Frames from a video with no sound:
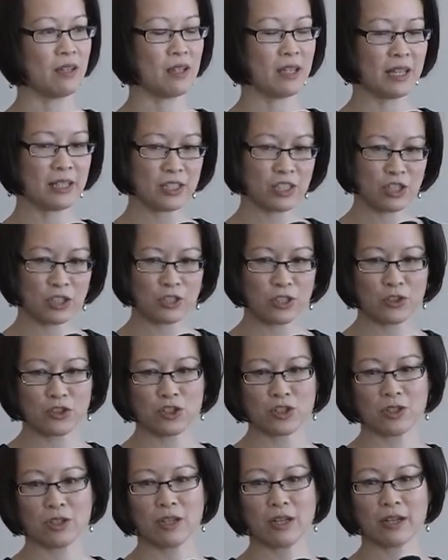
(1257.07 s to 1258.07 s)

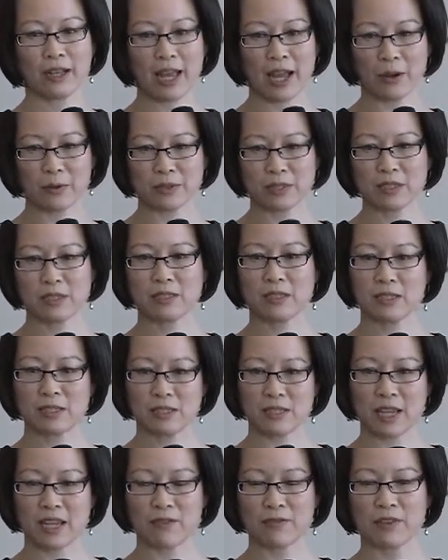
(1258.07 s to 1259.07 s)
institutional accounts to
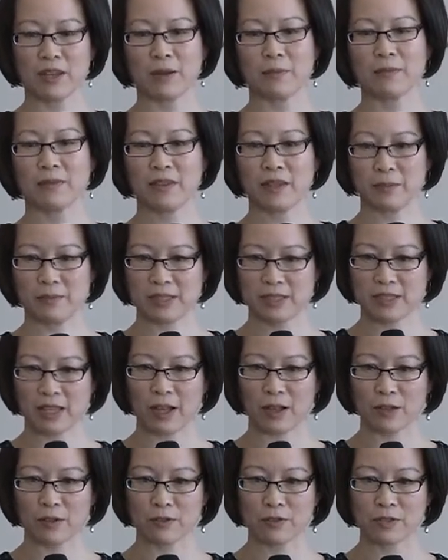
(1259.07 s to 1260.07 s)
save them
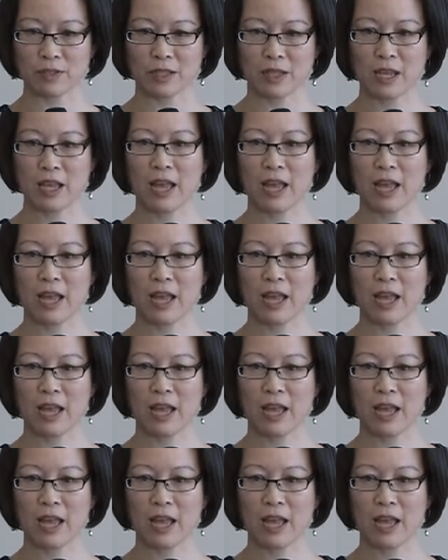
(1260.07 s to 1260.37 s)
themselves.